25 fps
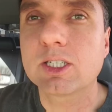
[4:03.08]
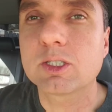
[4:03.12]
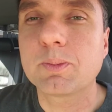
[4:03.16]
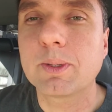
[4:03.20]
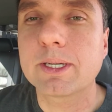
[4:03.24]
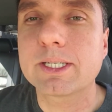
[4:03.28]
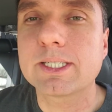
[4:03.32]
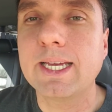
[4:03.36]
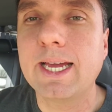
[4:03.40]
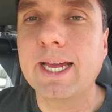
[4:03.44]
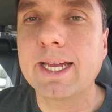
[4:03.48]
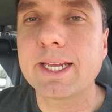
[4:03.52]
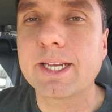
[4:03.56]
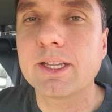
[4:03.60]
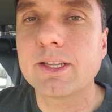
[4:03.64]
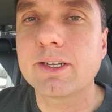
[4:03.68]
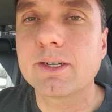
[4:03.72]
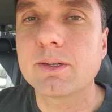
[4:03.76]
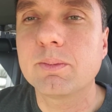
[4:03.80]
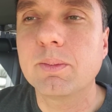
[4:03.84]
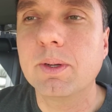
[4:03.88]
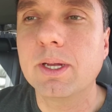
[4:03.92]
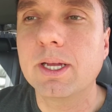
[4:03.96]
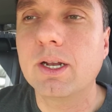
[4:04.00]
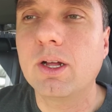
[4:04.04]

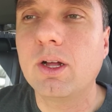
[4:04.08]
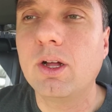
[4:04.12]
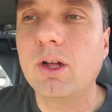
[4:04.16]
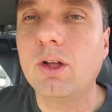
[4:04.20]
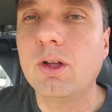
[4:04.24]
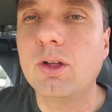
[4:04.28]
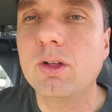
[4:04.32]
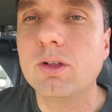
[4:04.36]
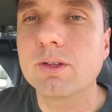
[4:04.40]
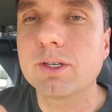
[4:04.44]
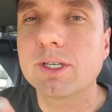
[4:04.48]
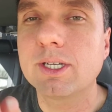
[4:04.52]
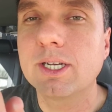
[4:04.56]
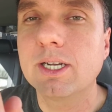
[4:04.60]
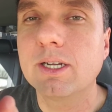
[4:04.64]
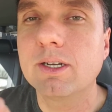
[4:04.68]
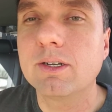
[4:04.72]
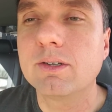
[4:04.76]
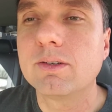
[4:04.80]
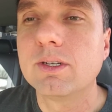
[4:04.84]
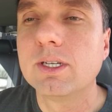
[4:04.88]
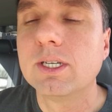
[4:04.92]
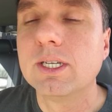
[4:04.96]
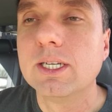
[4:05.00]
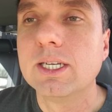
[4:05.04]
spectacular but all you know